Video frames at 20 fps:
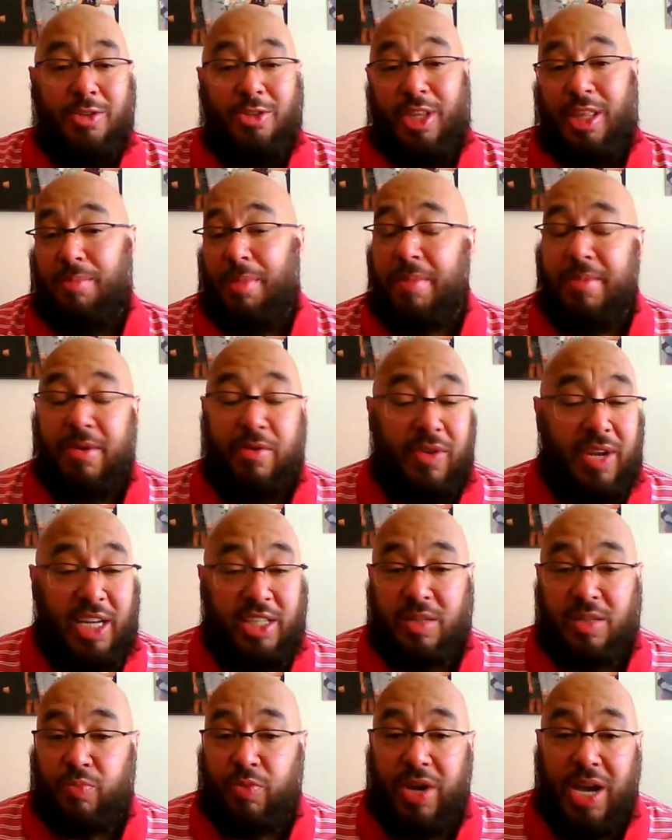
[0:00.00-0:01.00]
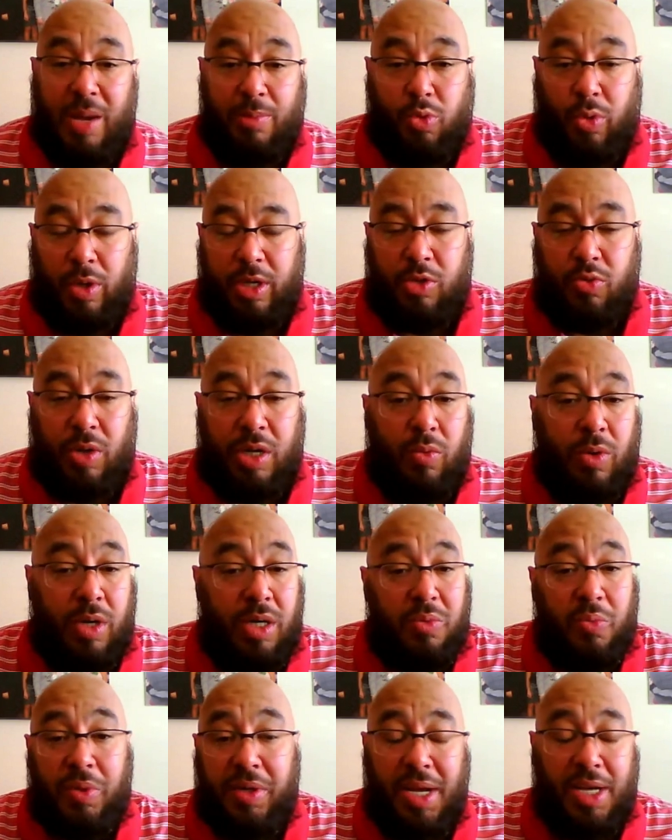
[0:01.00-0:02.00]
So there might be relationship 2021.
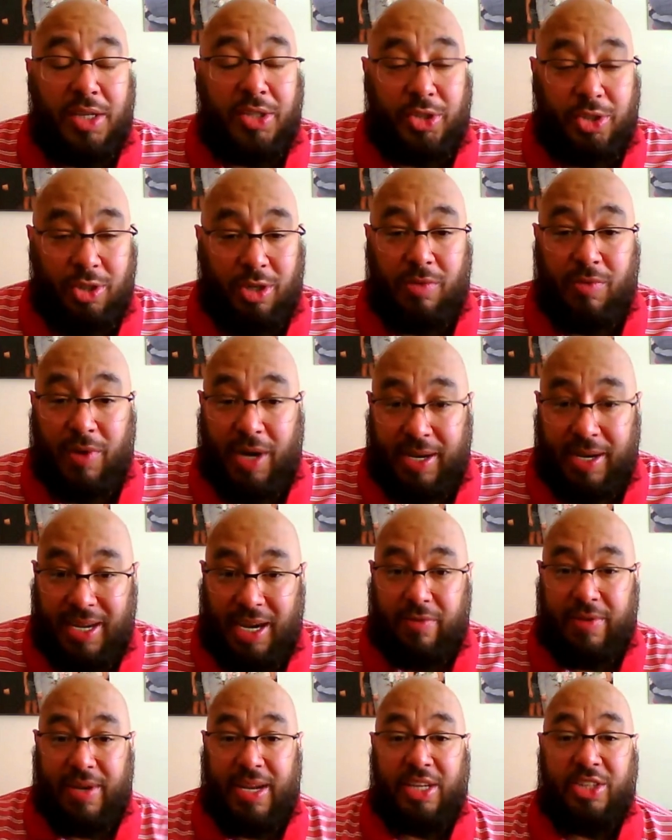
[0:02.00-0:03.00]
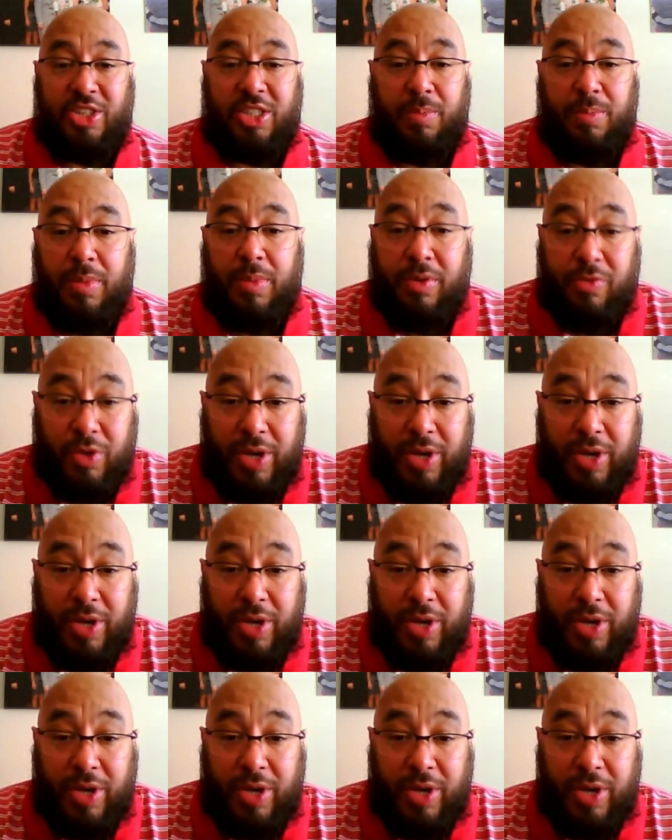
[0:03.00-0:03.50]
We're not sure right now. Relationship